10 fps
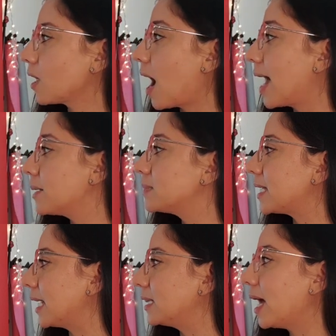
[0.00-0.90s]
items
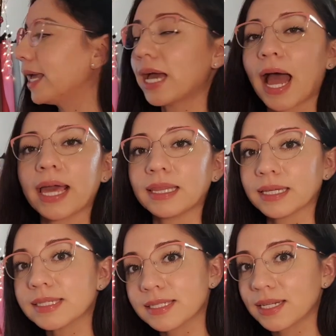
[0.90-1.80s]
that I like, I
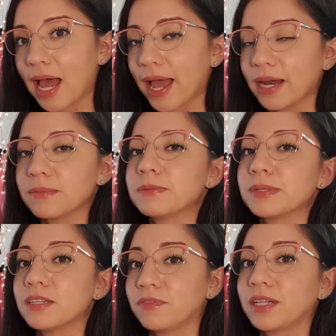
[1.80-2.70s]
listed items
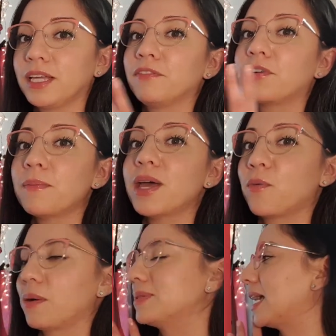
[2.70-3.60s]
specifically from that
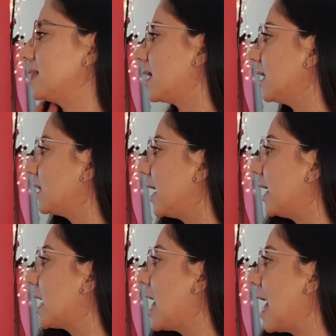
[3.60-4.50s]
website that I like,